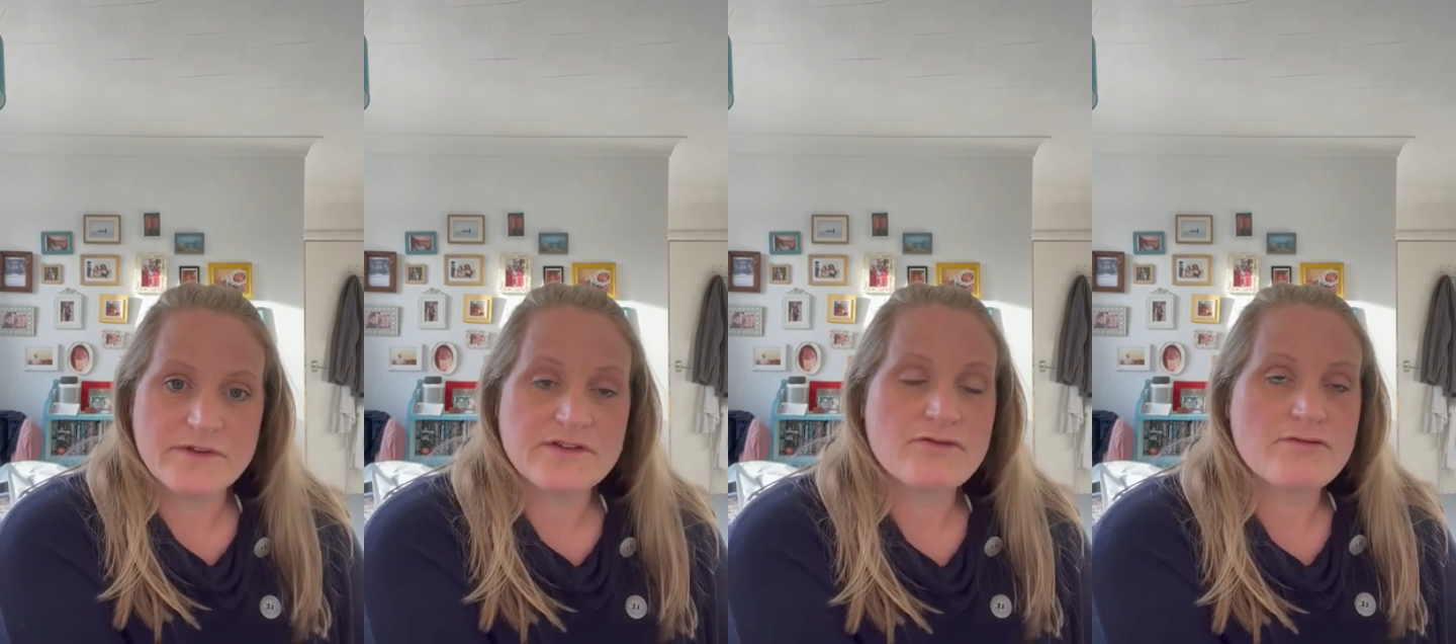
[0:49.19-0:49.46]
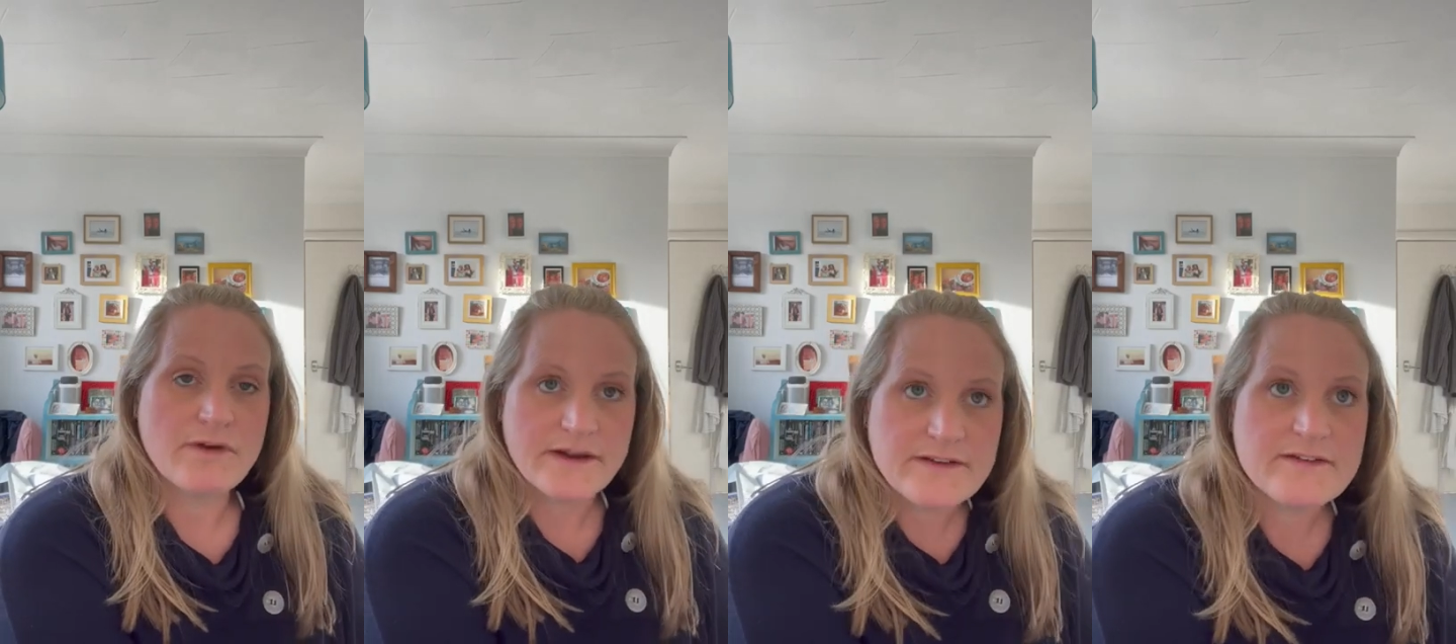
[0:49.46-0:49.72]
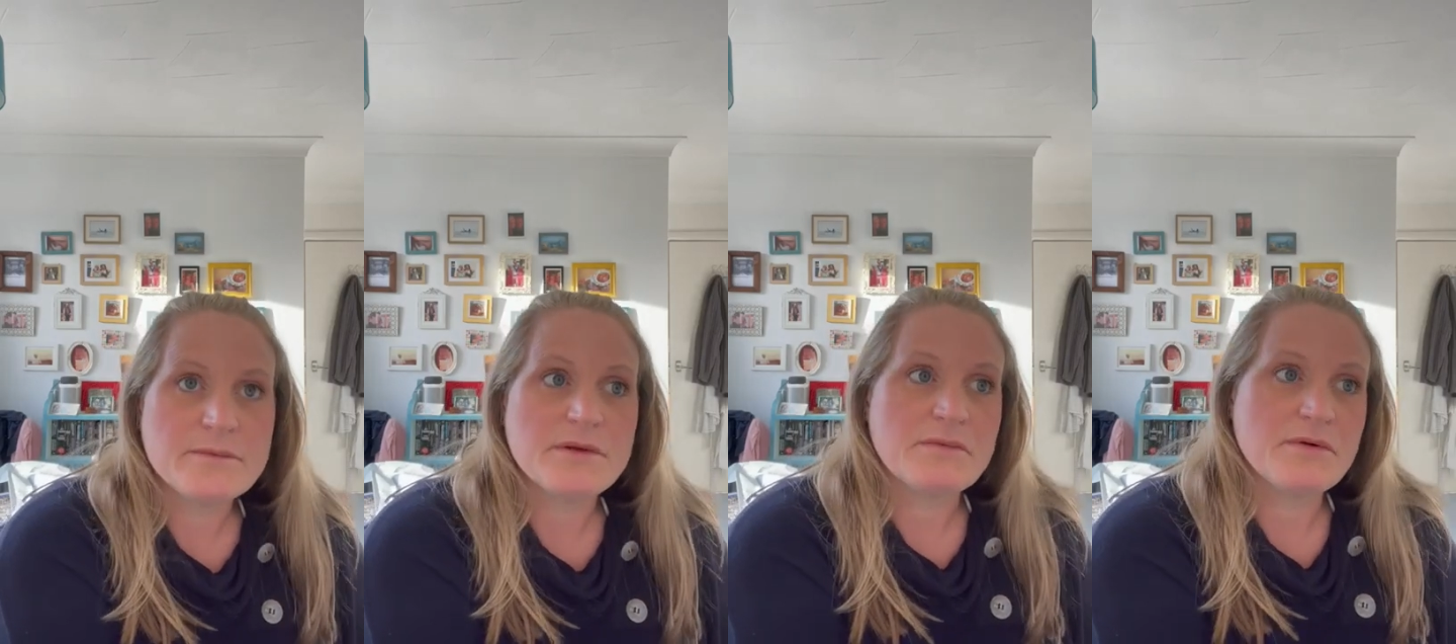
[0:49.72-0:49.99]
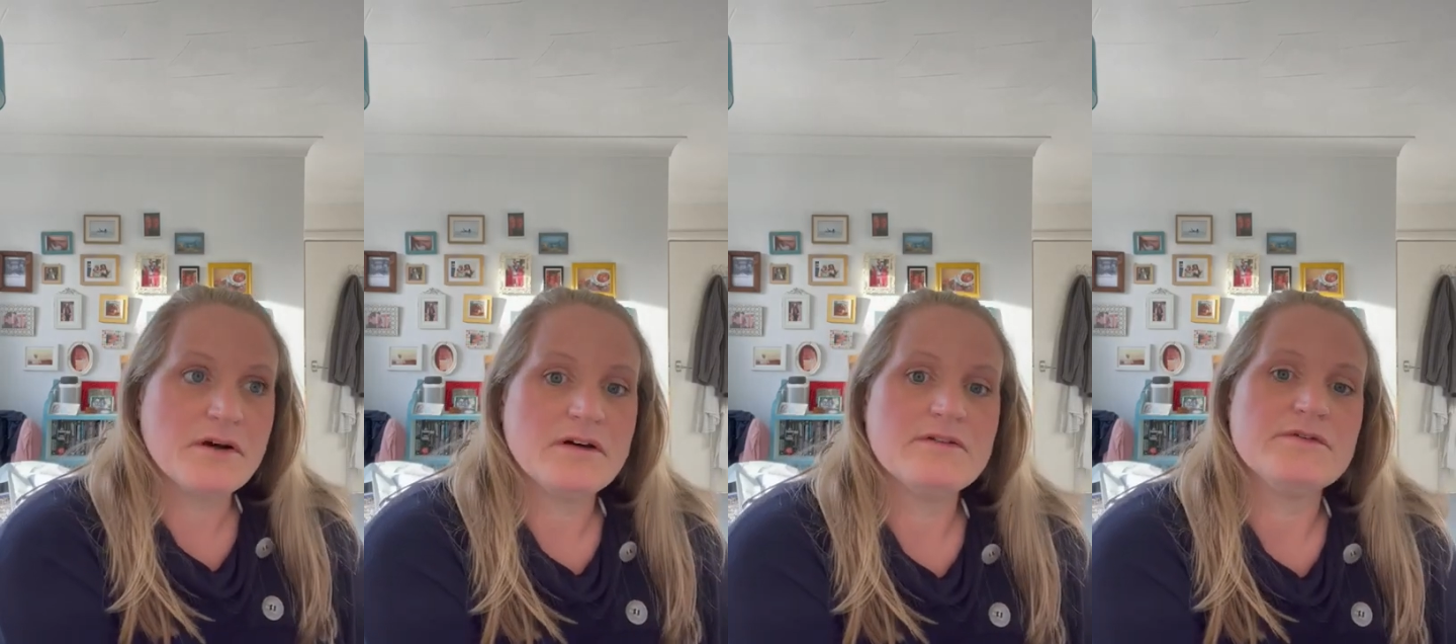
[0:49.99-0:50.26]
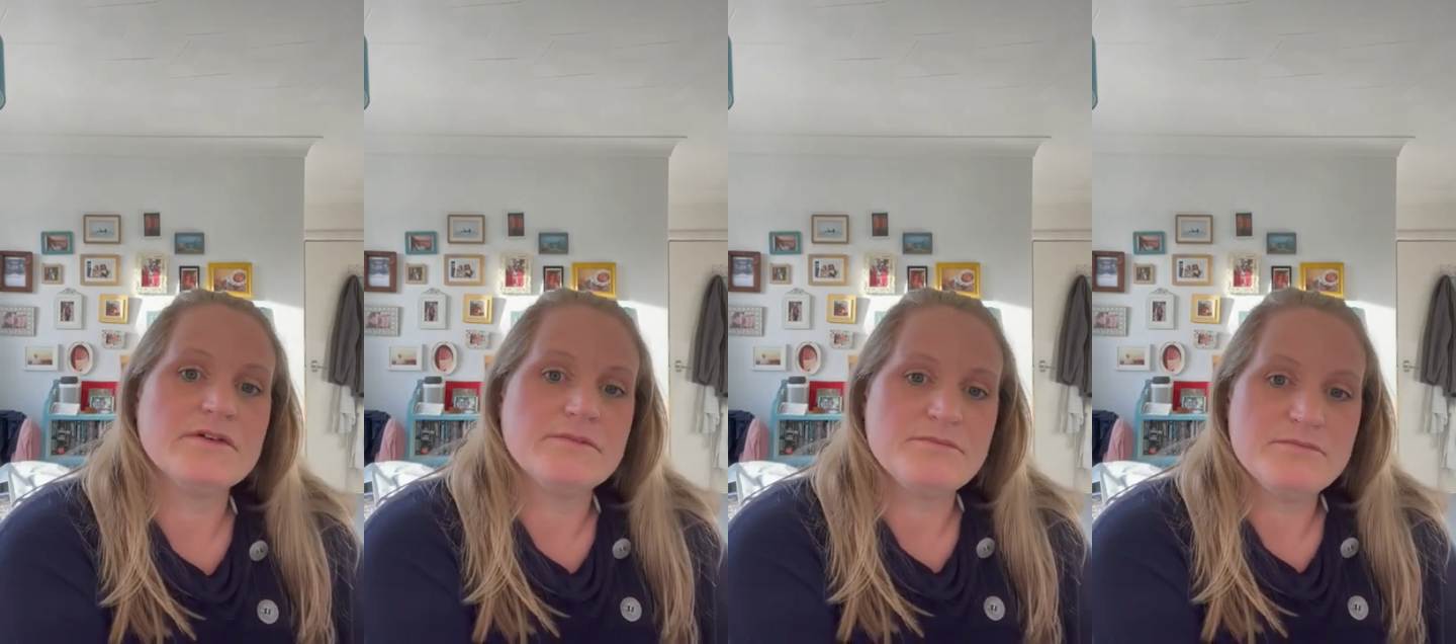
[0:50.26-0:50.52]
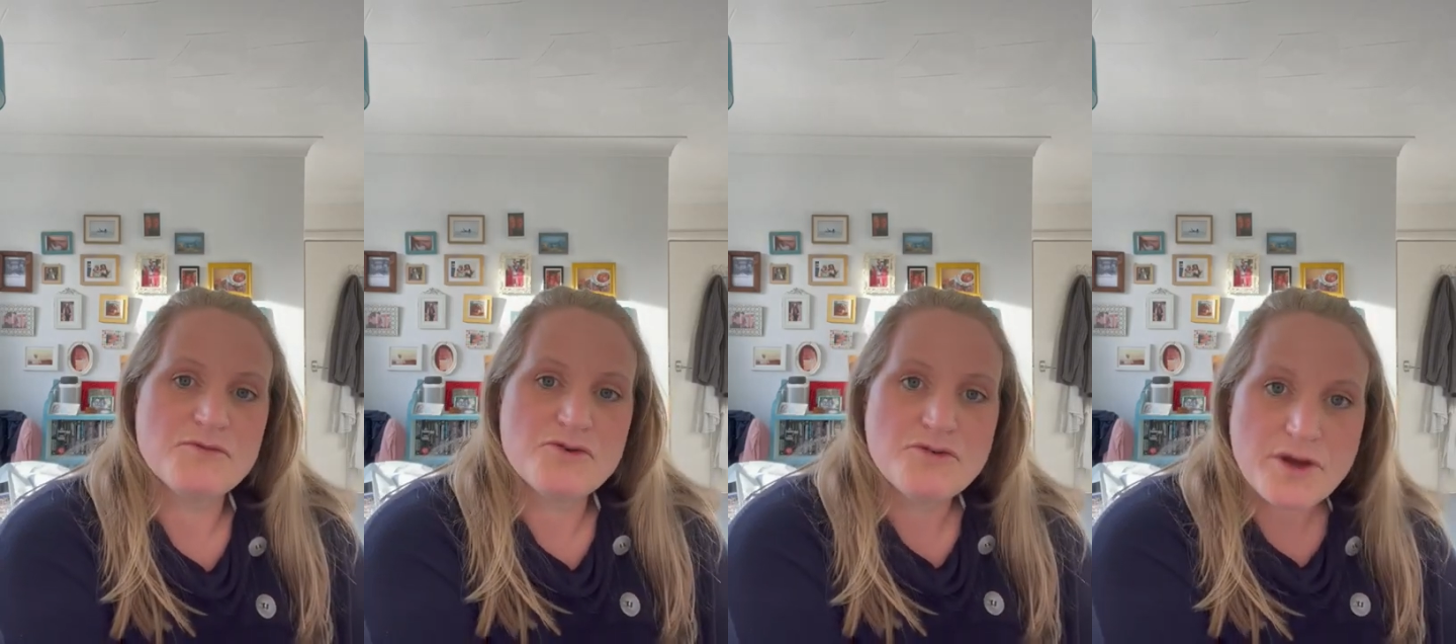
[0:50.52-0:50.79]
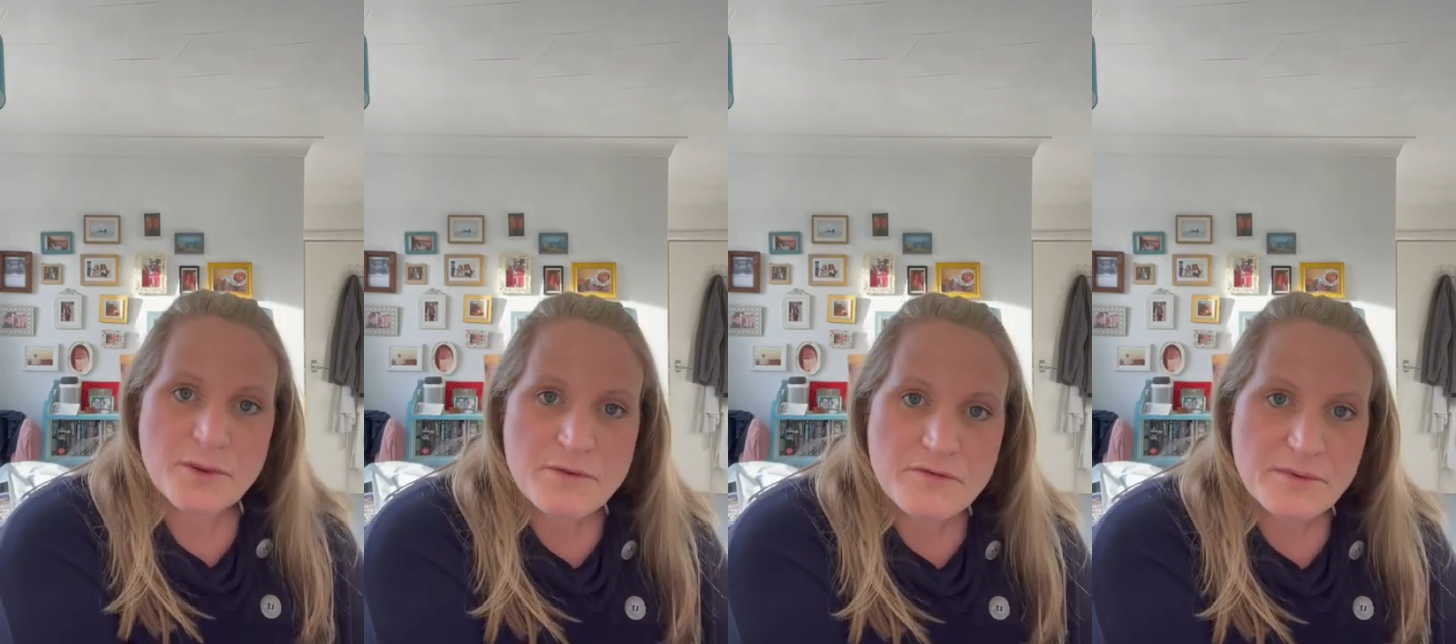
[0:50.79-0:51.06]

It's great to be part of a group